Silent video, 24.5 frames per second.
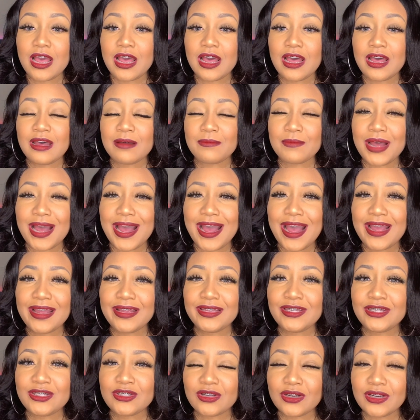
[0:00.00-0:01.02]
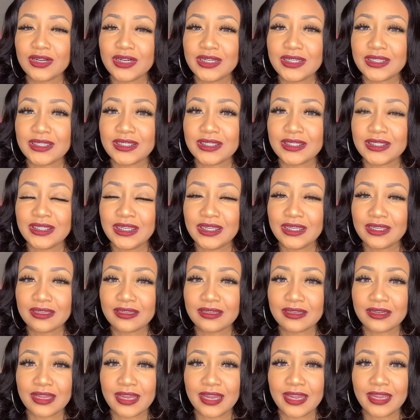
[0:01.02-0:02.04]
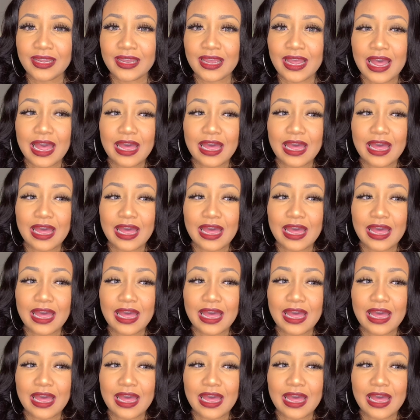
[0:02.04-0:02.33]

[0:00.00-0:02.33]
um, I started seeing like,